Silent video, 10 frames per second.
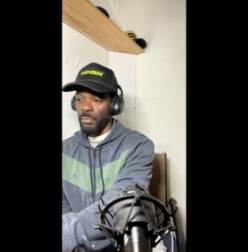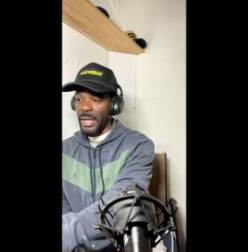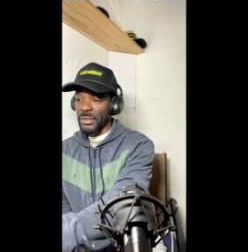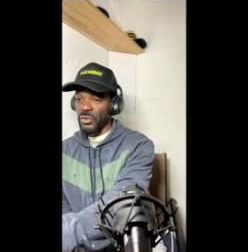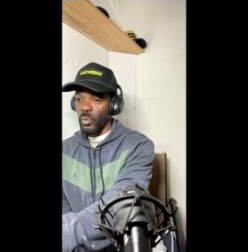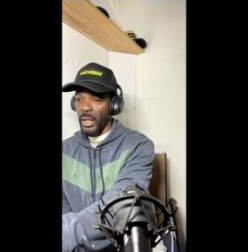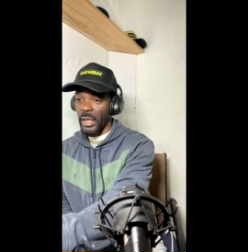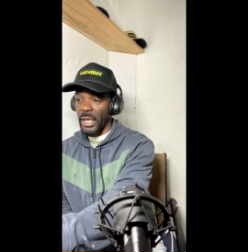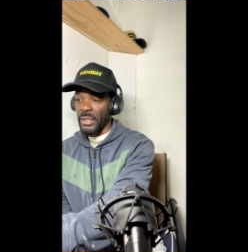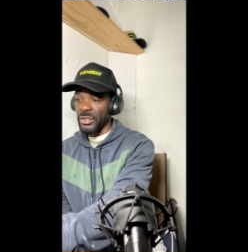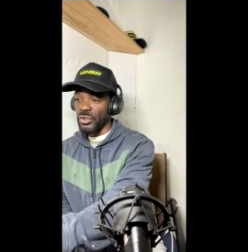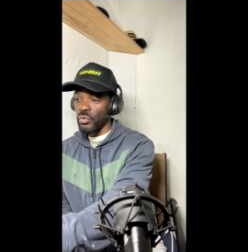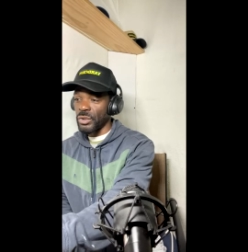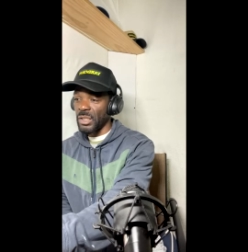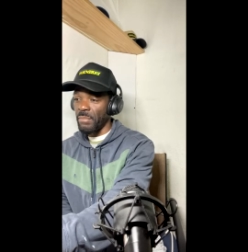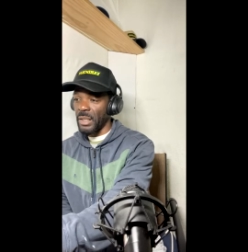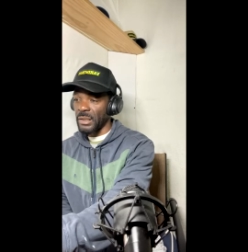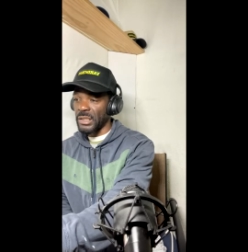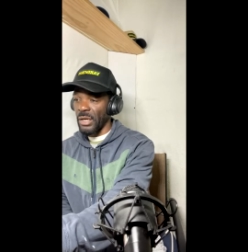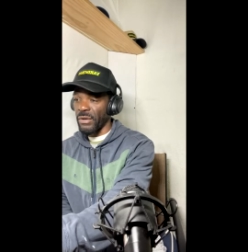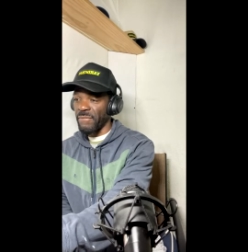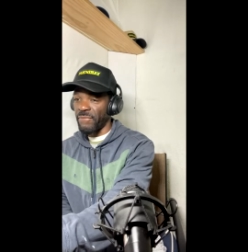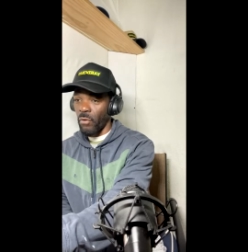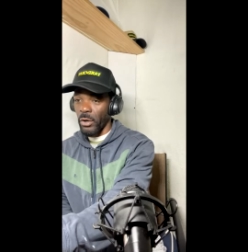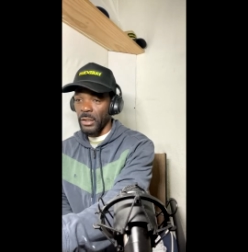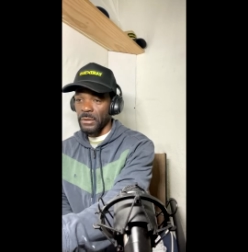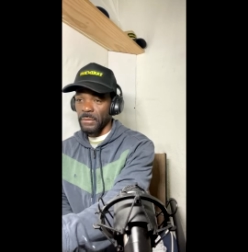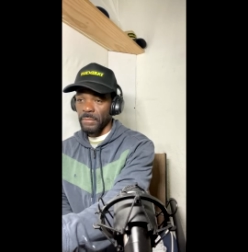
back to where, and he's using the military for it.